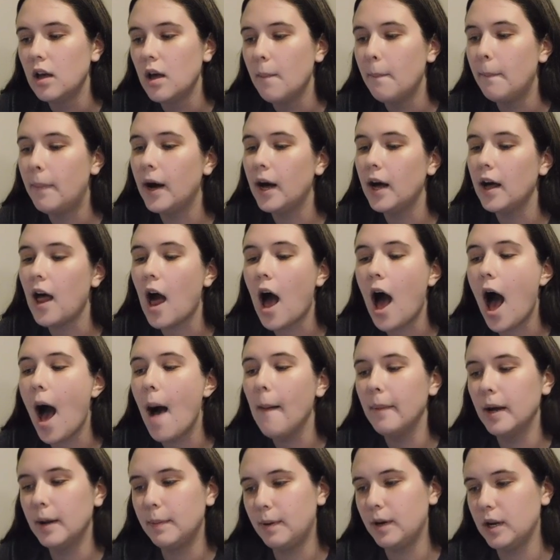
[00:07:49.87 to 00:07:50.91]
but
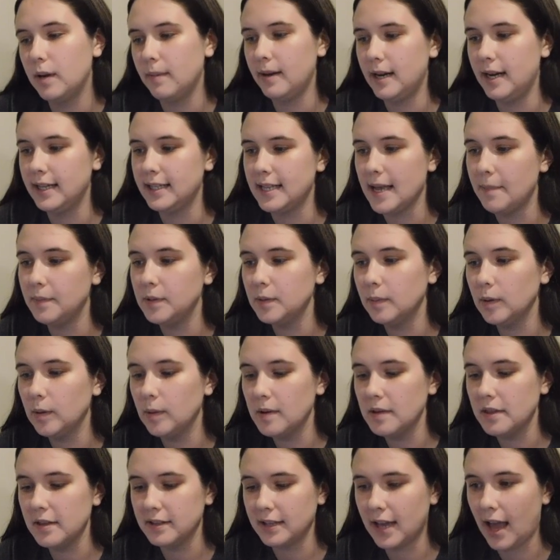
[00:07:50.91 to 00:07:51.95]
I'm gonna put him in acceptable
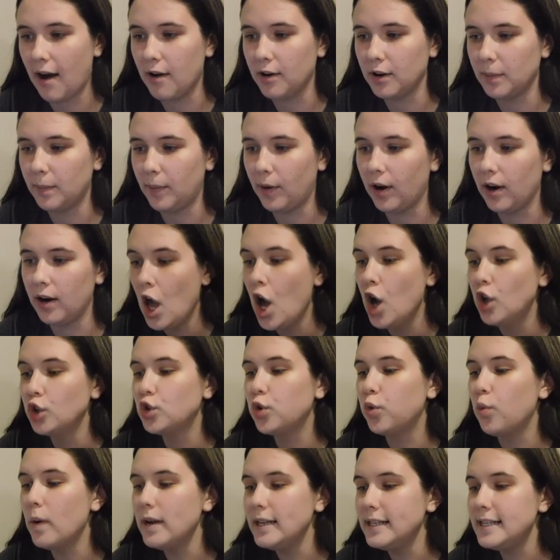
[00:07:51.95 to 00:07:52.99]
with his counterpart.
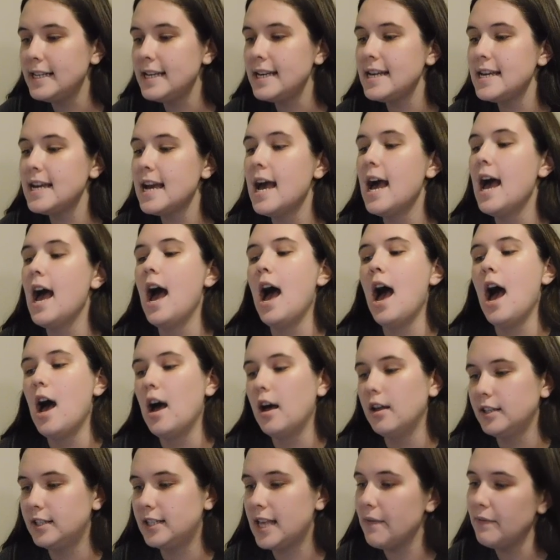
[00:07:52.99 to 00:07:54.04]

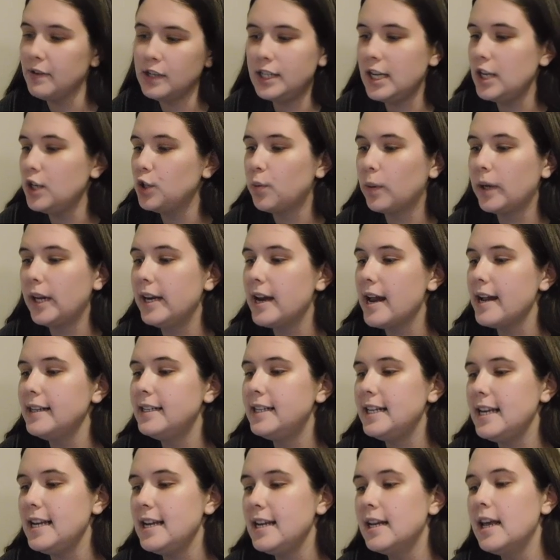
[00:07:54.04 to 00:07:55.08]
2017,
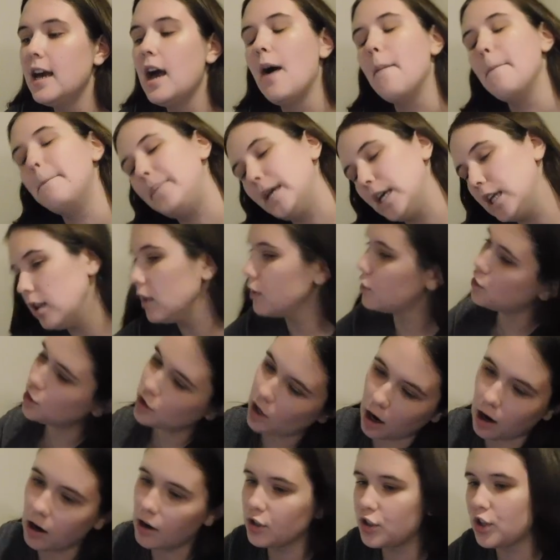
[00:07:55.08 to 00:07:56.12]
2019, Bill
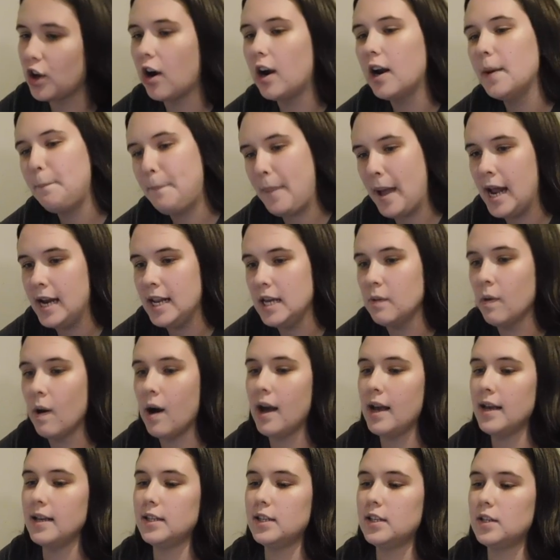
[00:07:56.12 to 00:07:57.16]
Skarsgård
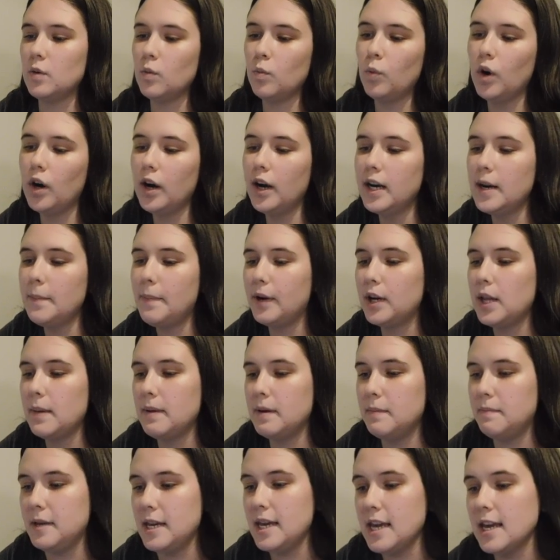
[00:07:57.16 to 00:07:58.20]
Pennywise. We're gonna put him
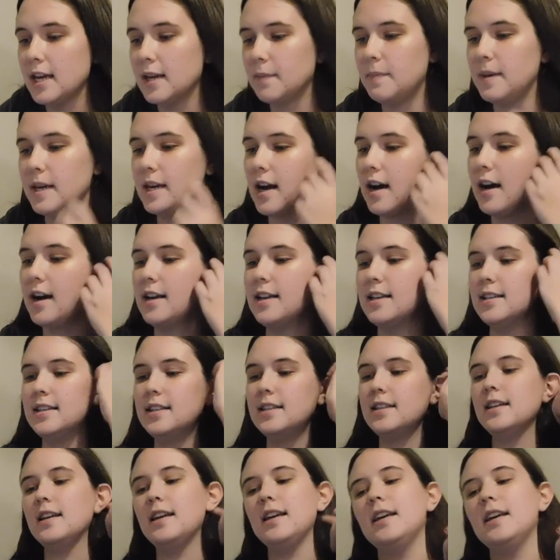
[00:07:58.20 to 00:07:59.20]
in peak because